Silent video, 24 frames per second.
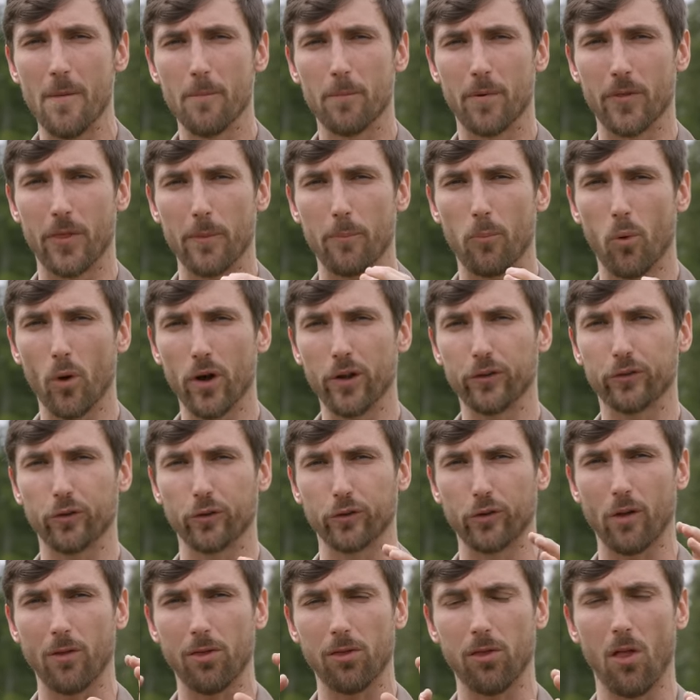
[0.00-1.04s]
But the point is
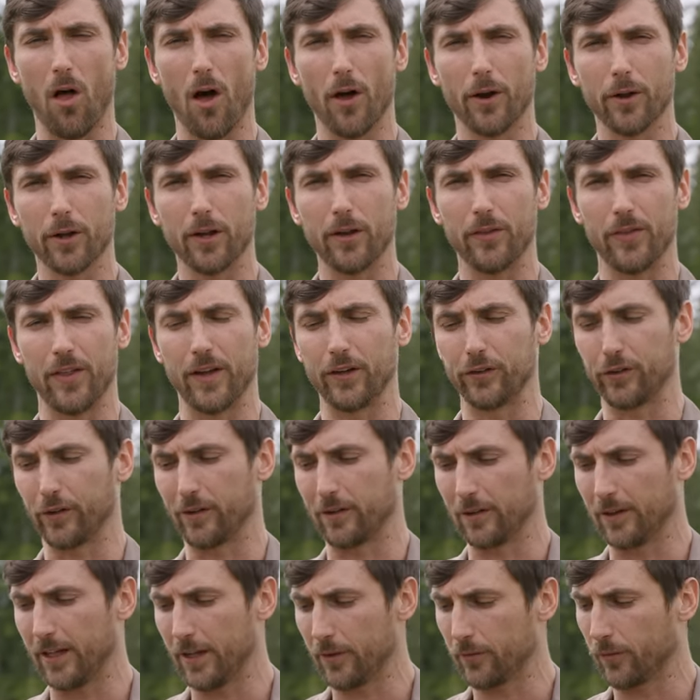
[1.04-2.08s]
there's a lot of good things to
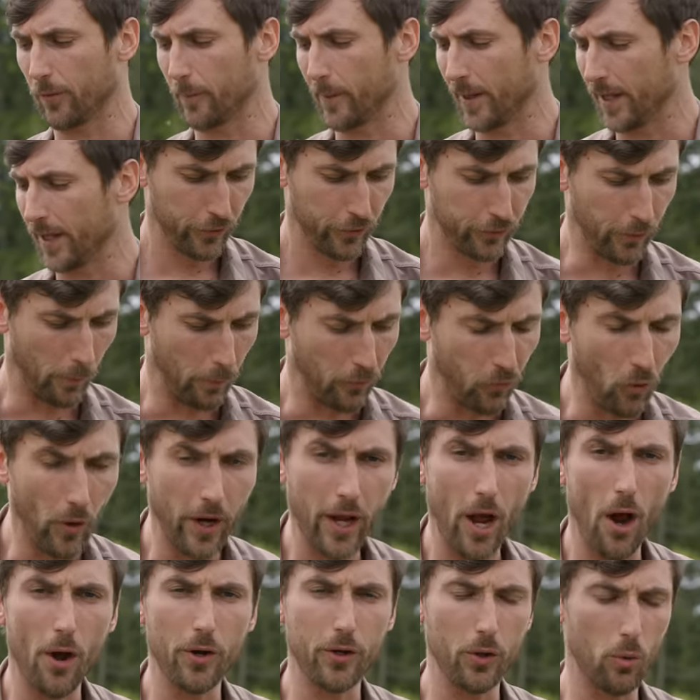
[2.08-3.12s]
glean from So before
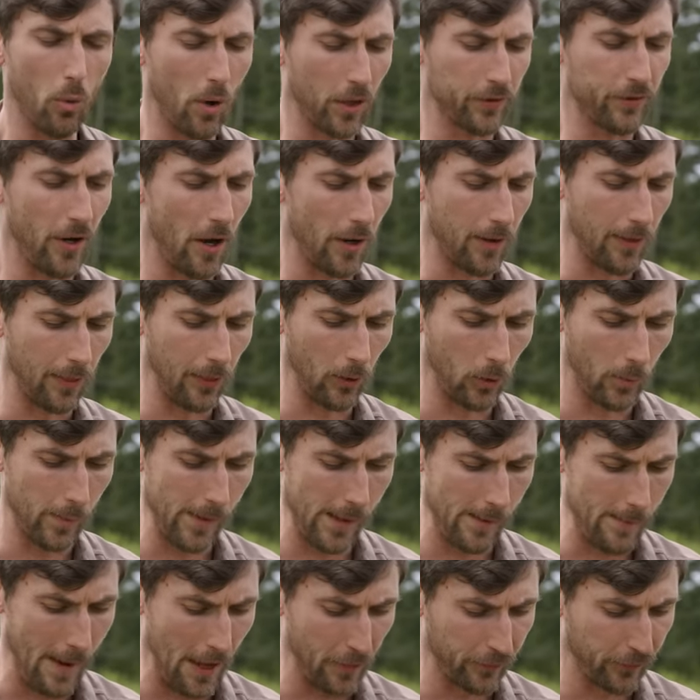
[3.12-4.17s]
I go, I do want to talk a little
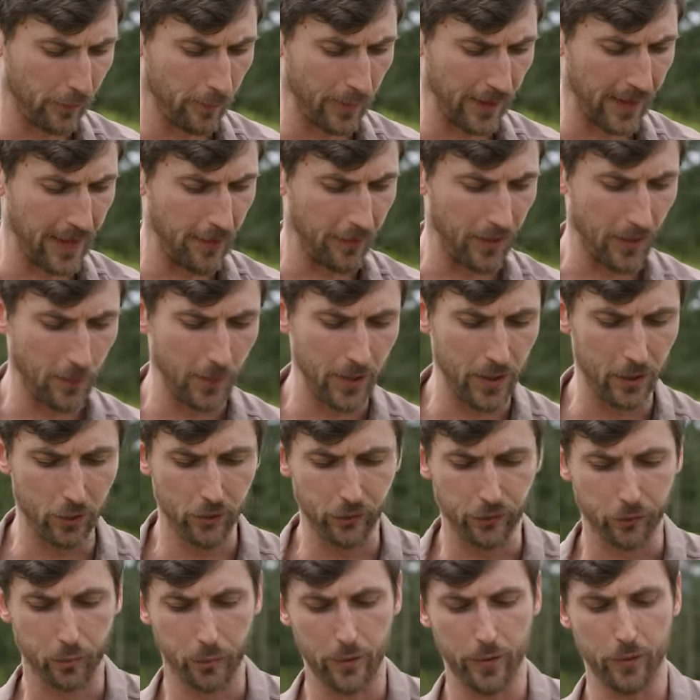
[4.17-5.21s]
bit about some of the kit that we
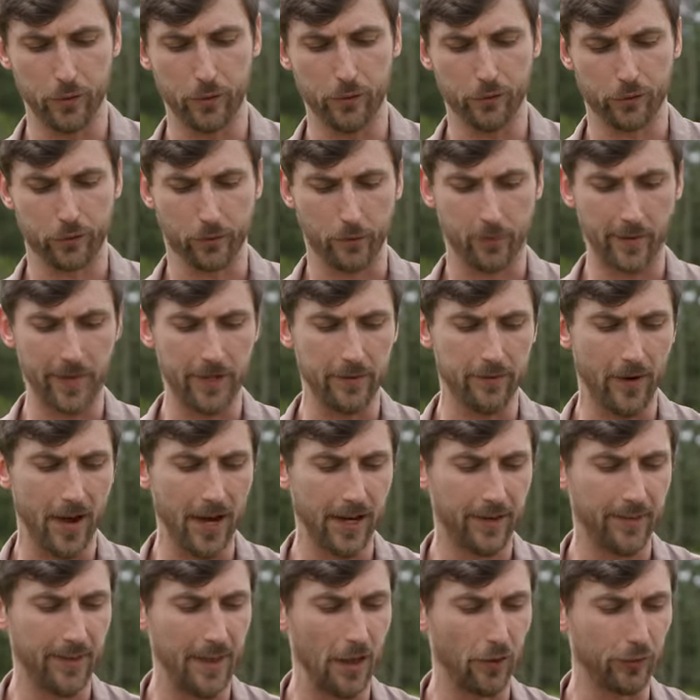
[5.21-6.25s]
use. We used from
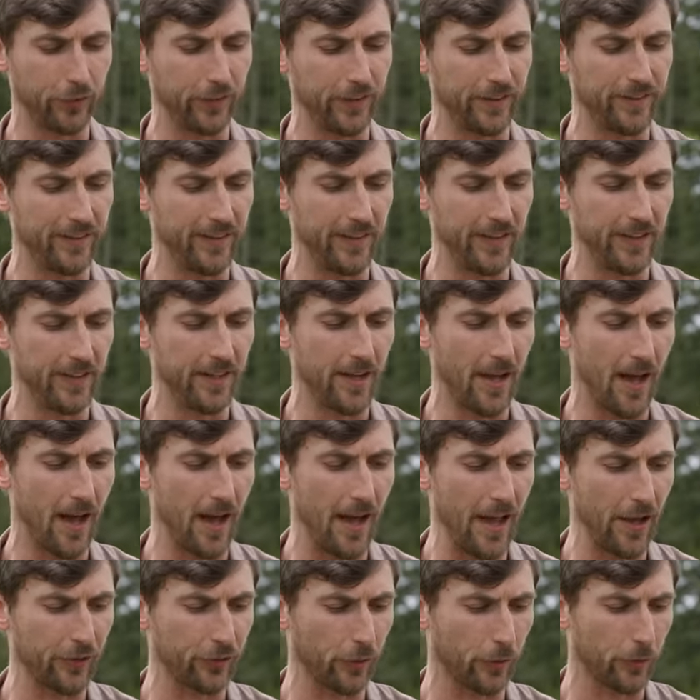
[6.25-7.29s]
Evike, the LCT
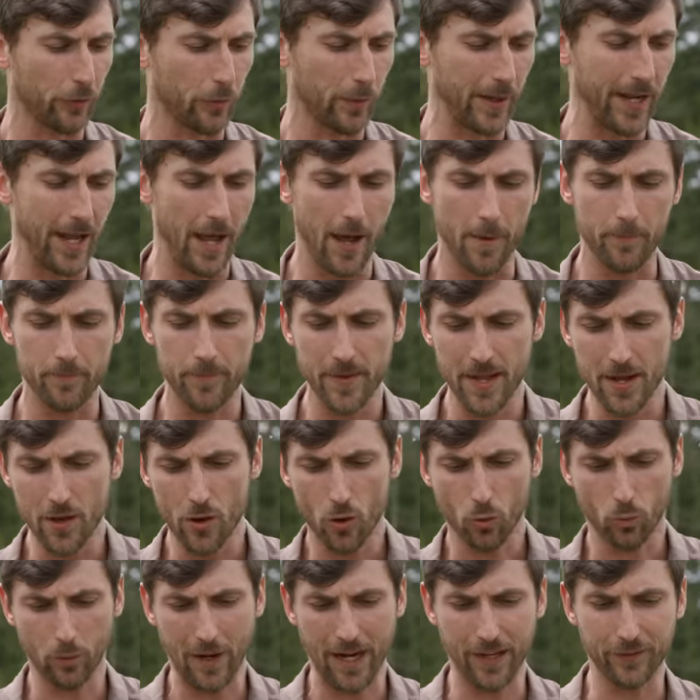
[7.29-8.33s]
uh, SR3M,
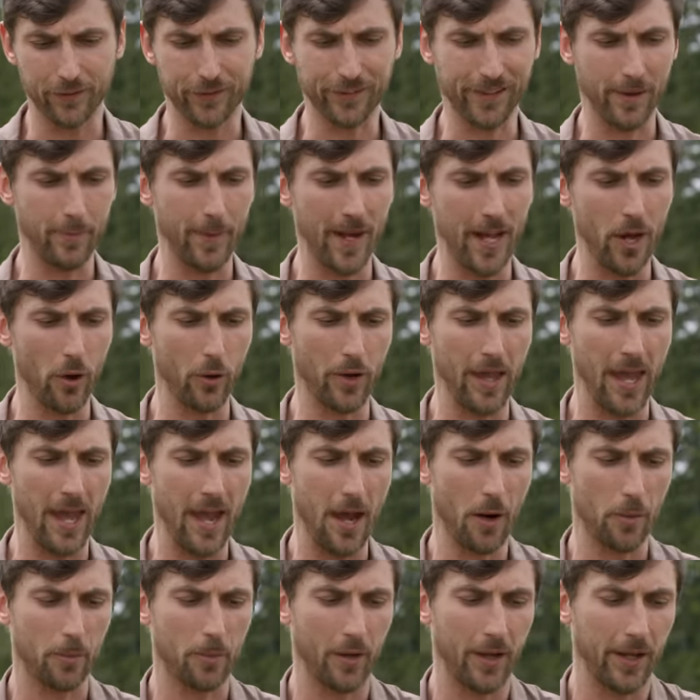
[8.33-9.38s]
ran semi
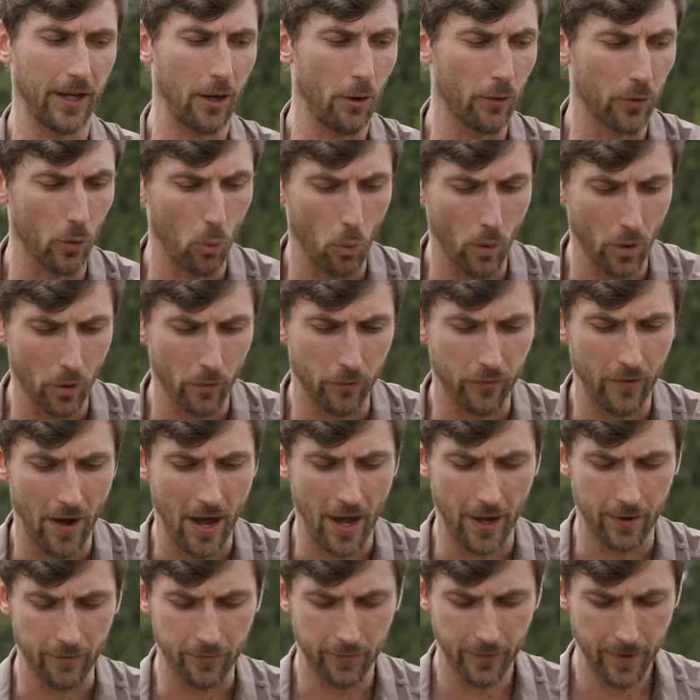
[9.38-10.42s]
okay, I would probably go with the
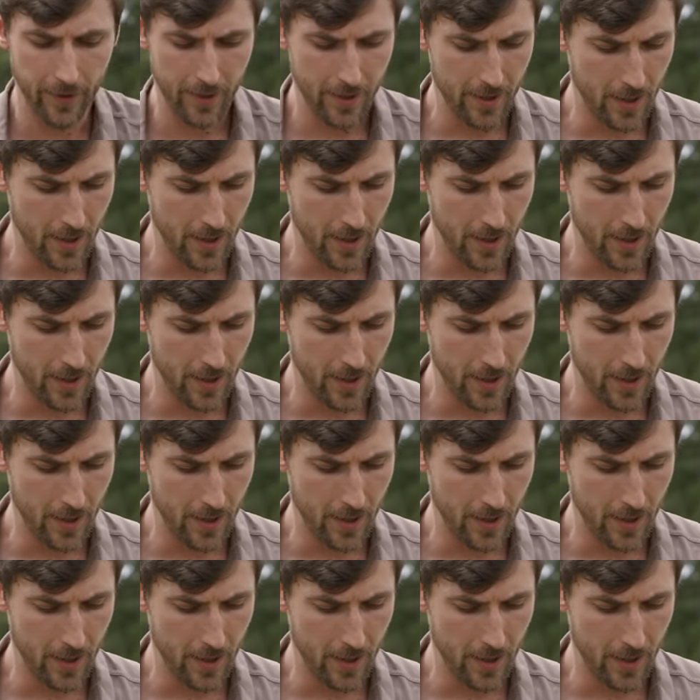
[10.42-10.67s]
105.